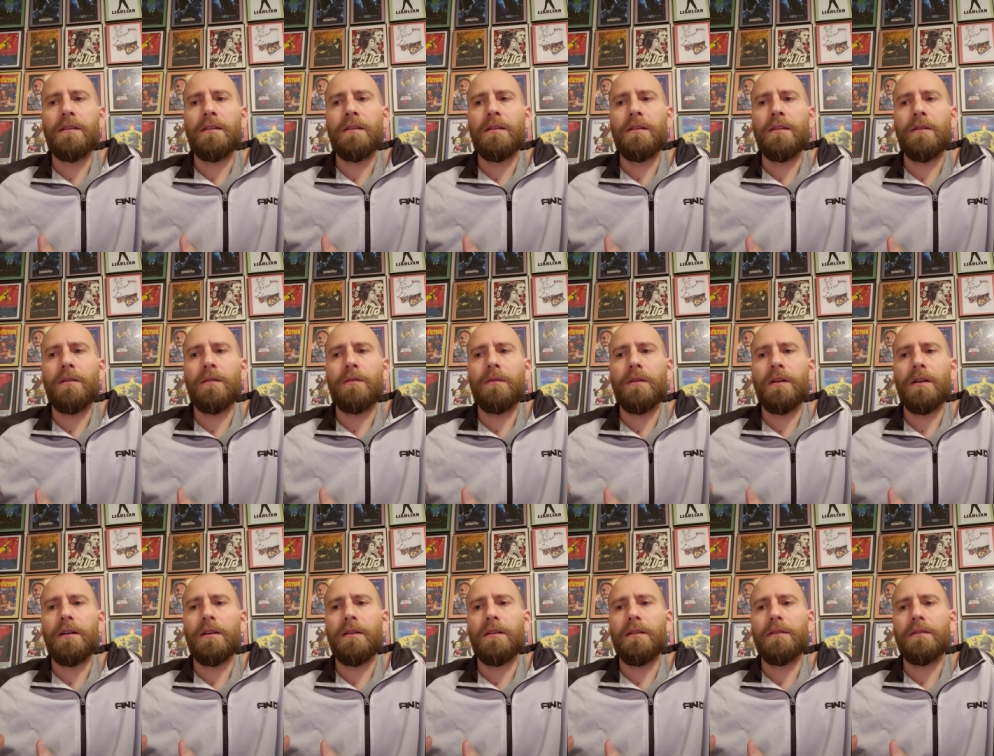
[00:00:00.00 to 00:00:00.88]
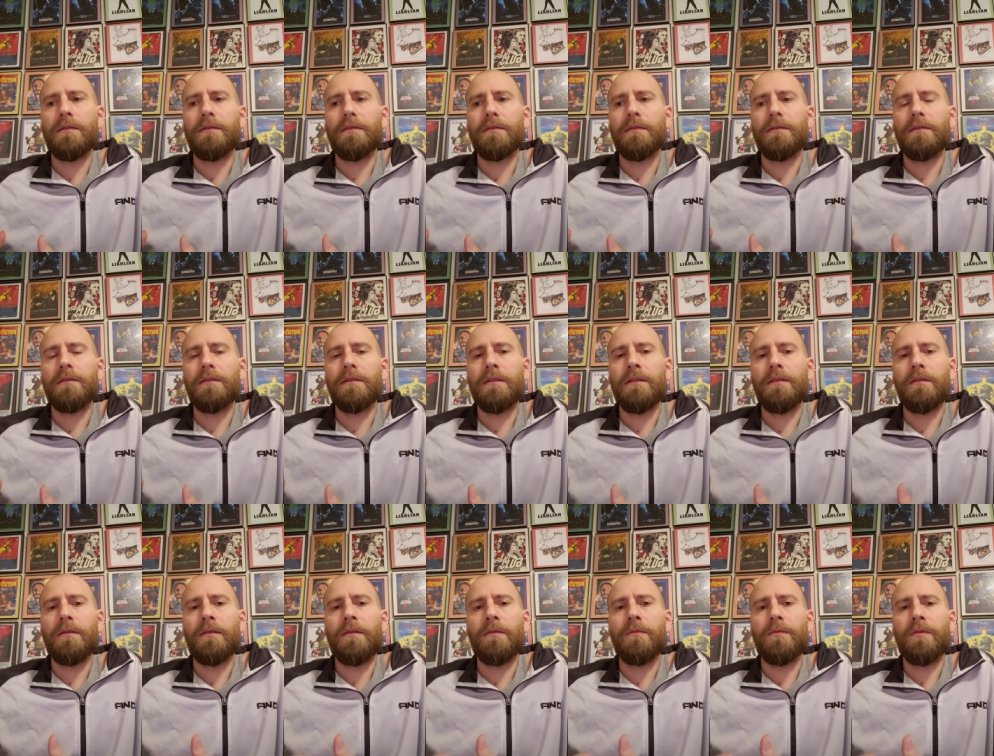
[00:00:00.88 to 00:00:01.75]
you know,
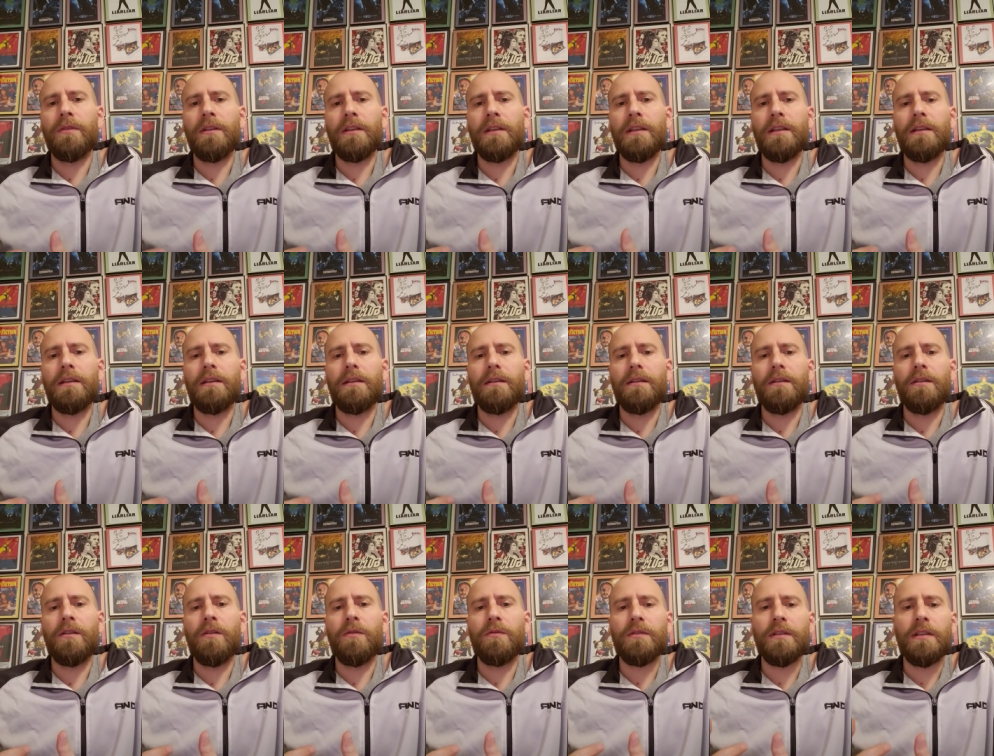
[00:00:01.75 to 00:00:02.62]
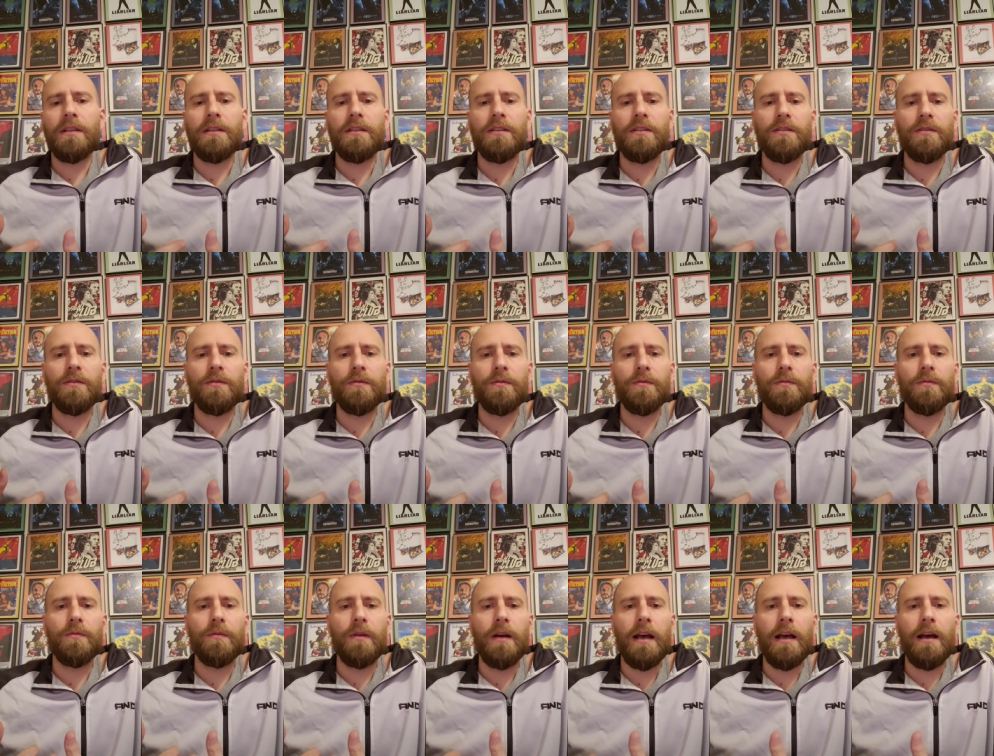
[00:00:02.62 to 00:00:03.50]
it really goes
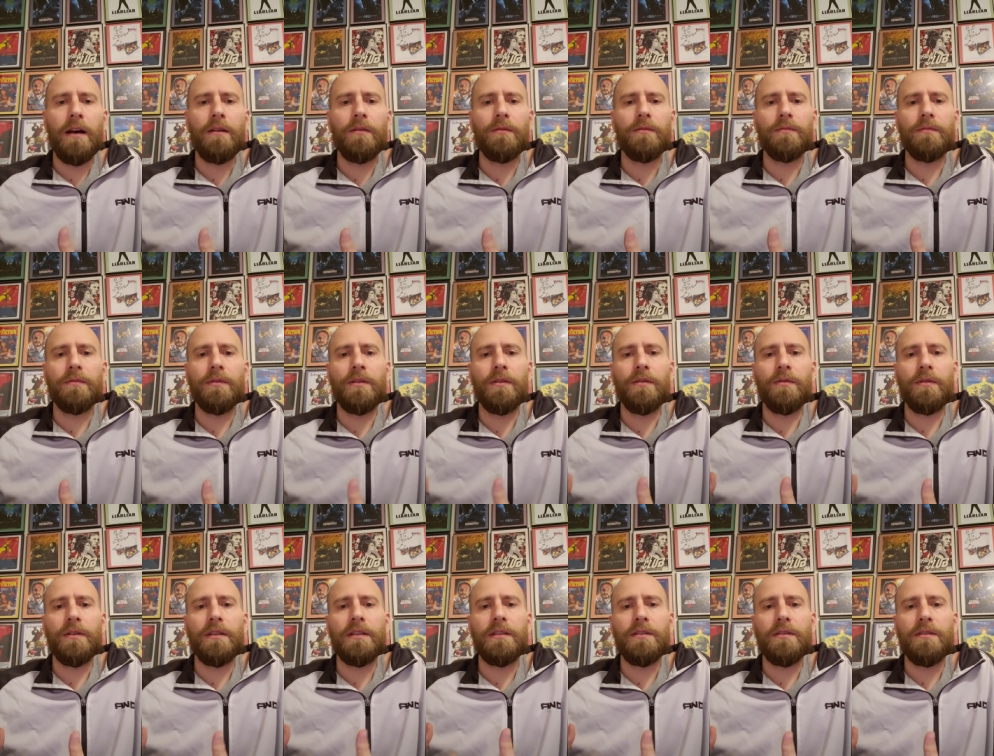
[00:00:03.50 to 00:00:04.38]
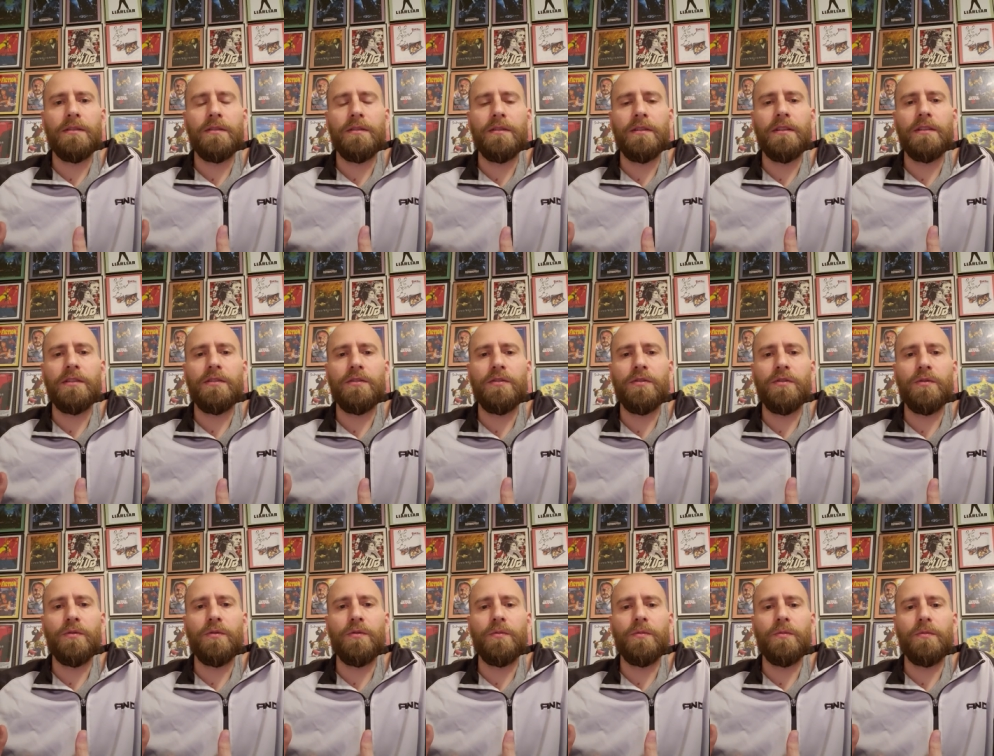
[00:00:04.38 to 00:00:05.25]
into how, you know, these, these
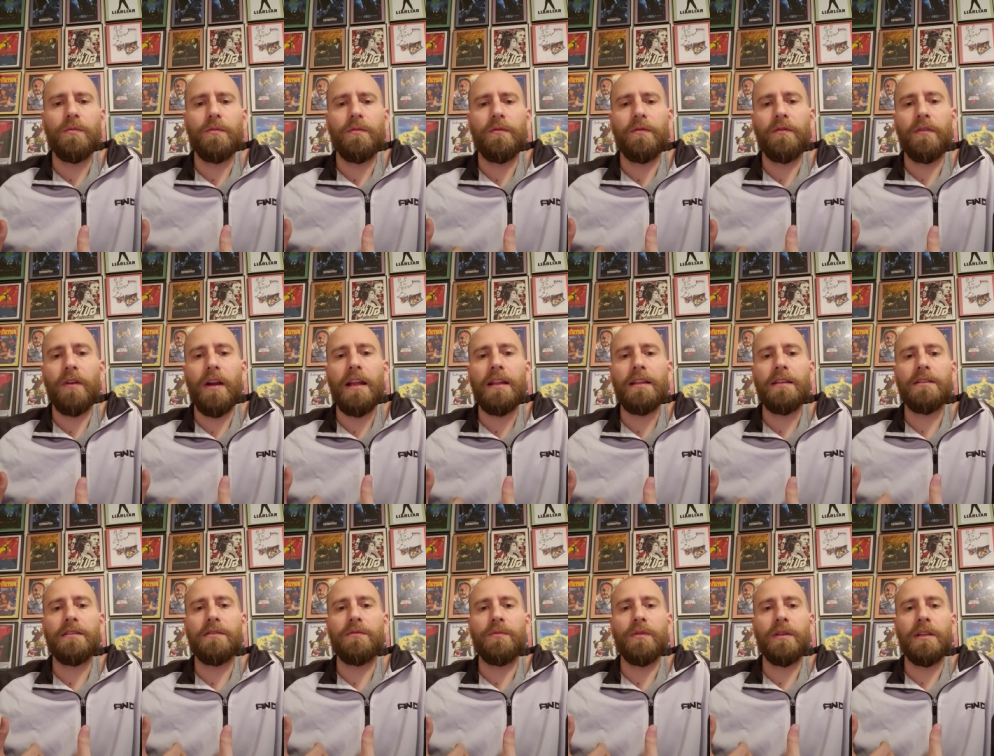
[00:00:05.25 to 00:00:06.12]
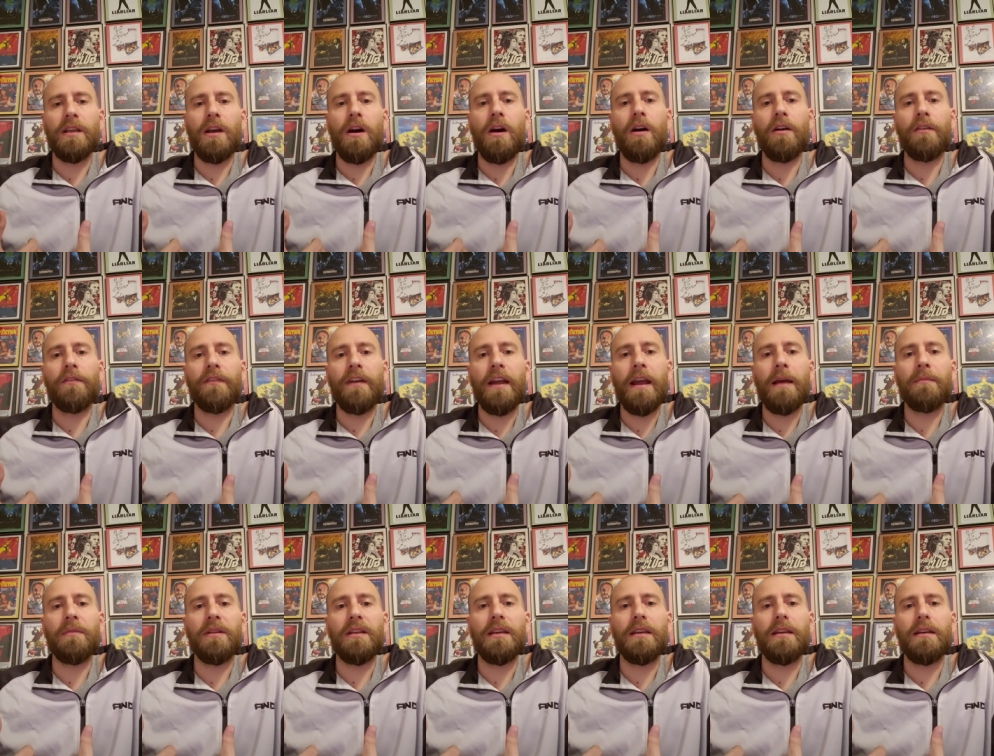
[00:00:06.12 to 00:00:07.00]
two friends really are
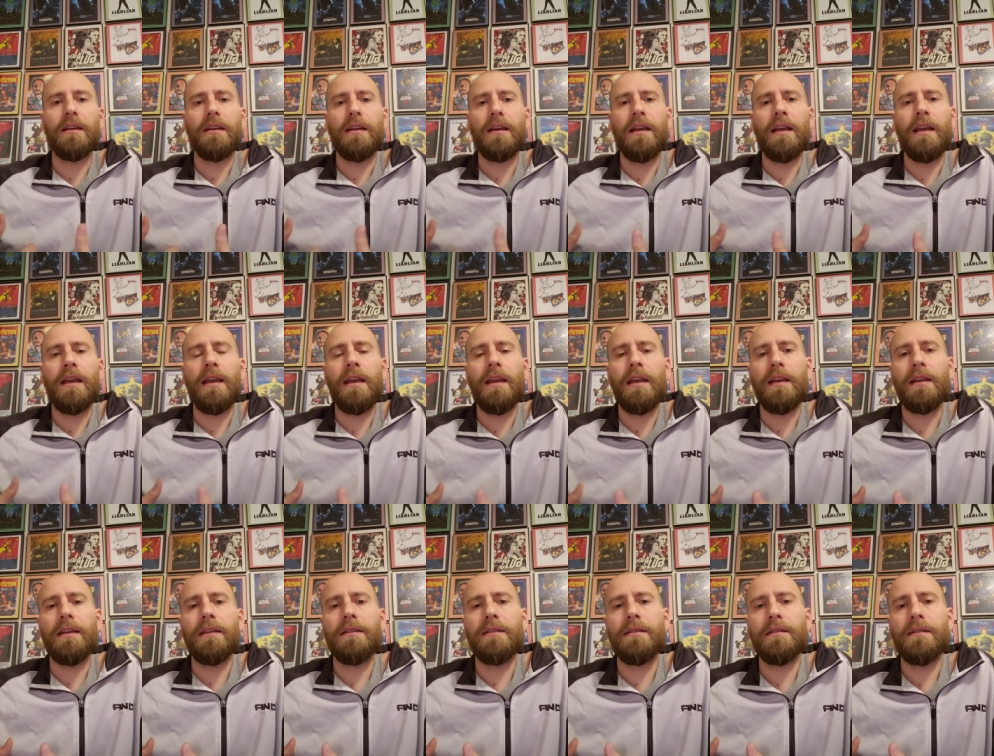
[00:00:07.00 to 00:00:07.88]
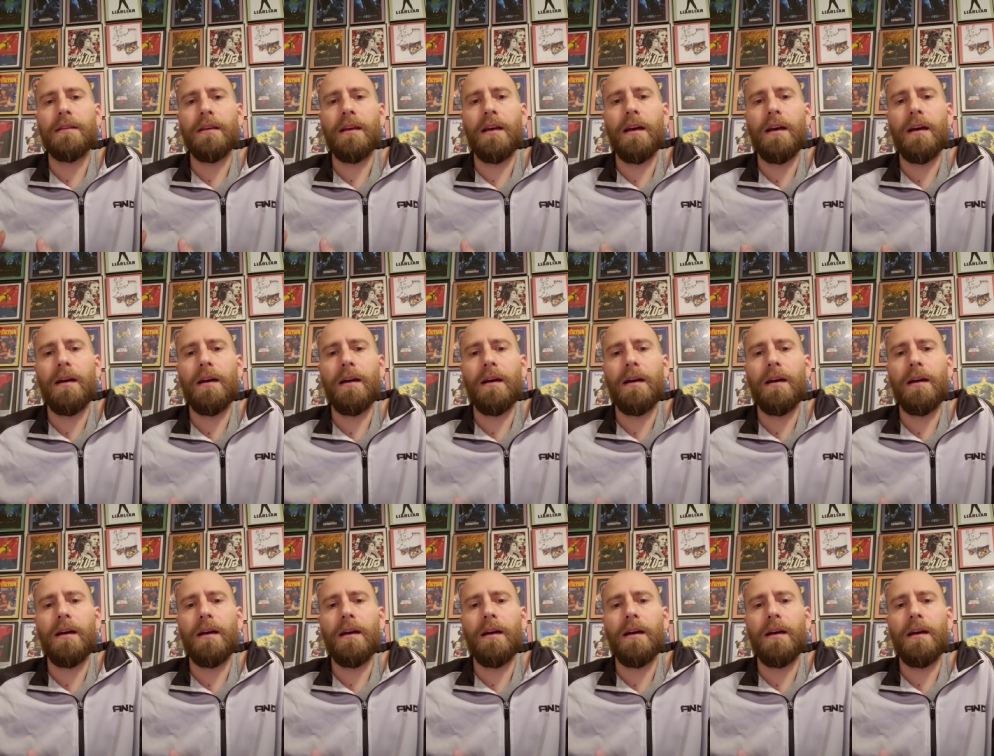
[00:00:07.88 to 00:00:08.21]
family and,